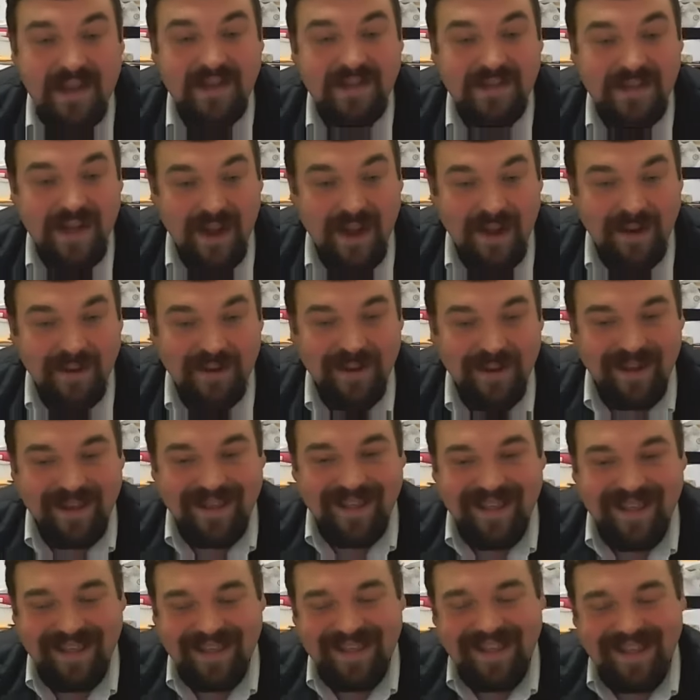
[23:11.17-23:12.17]
So
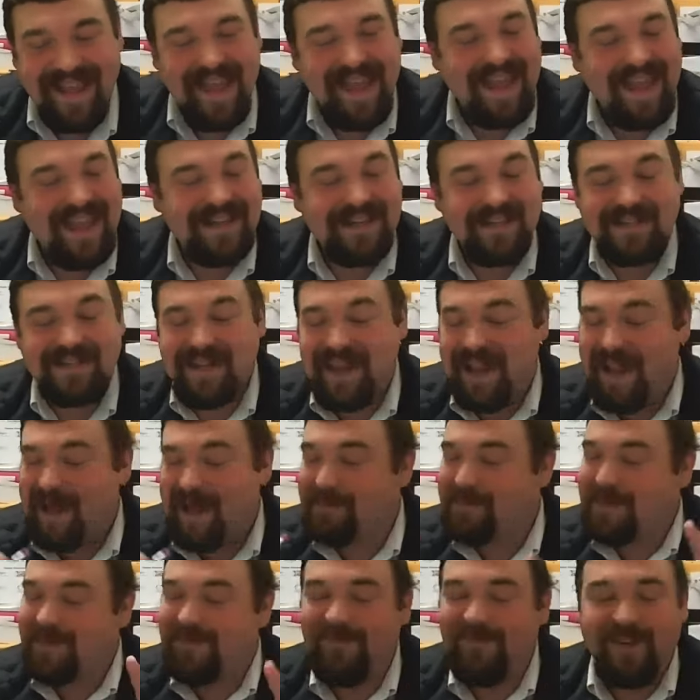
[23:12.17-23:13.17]
it just
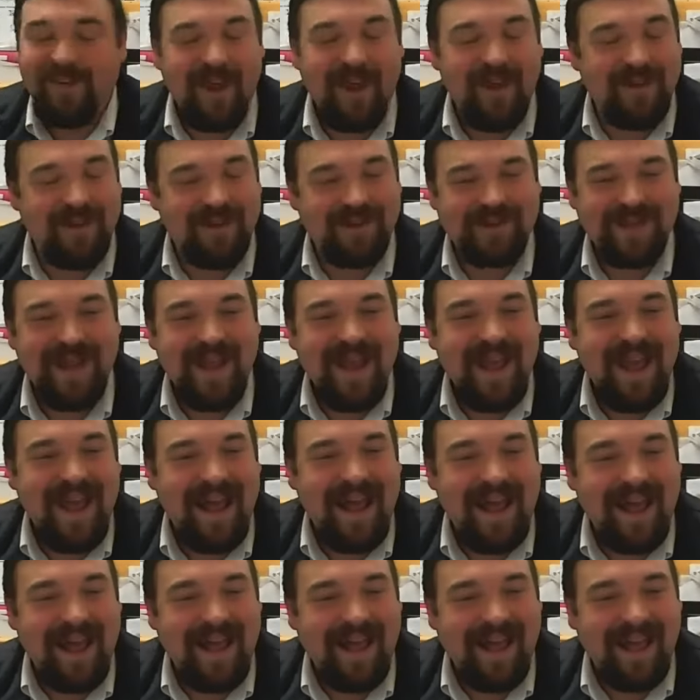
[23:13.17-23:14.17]
ebbs and flows.
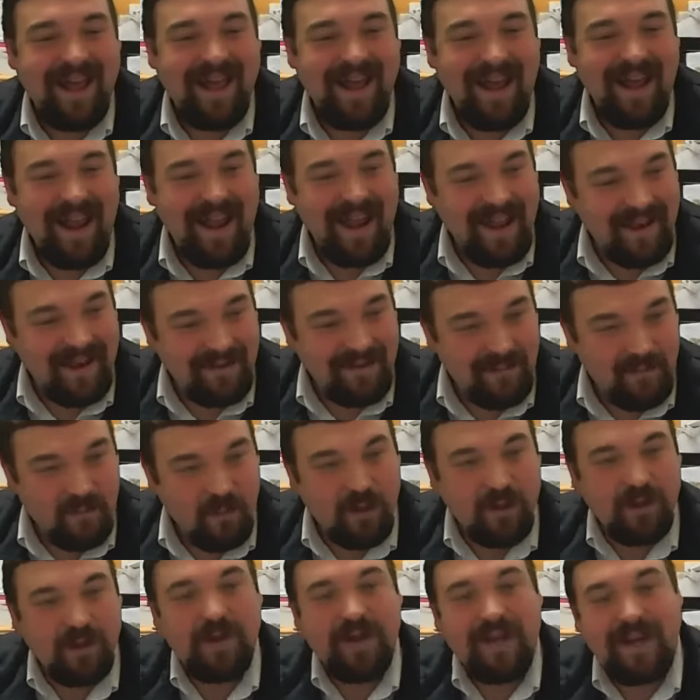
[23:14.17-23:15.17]
And
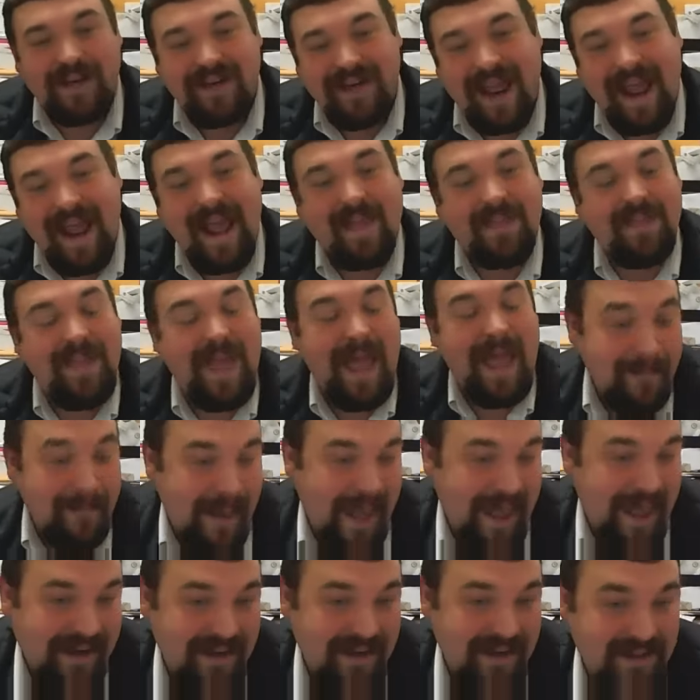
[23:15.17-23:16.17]
we're looking to add that
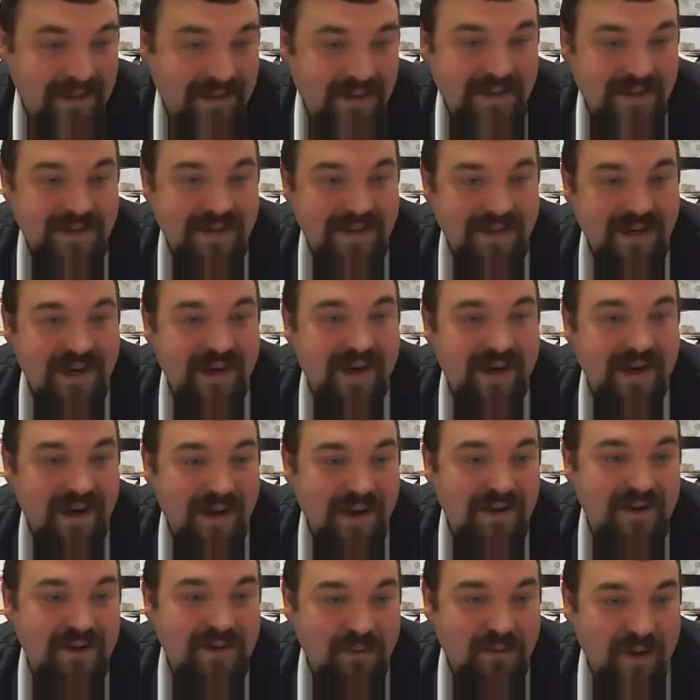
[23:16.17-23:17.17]
back into the
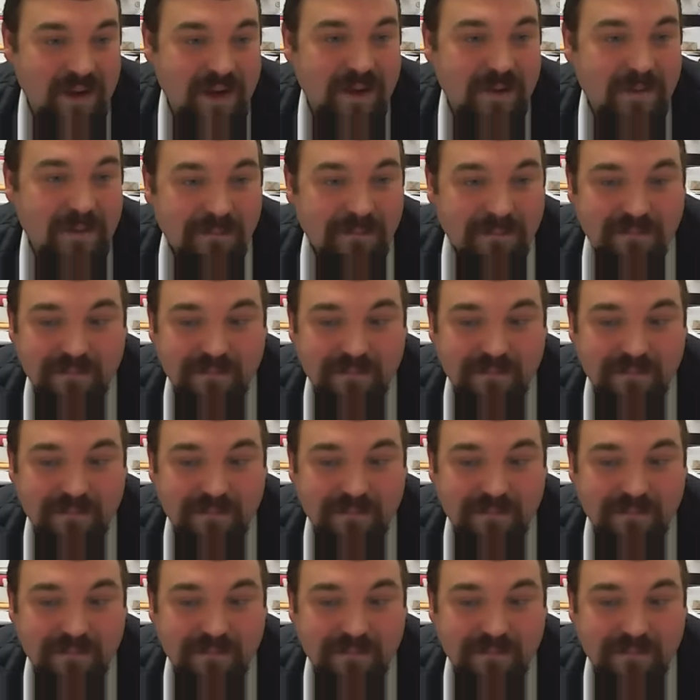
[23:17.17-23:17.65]
scenario as well.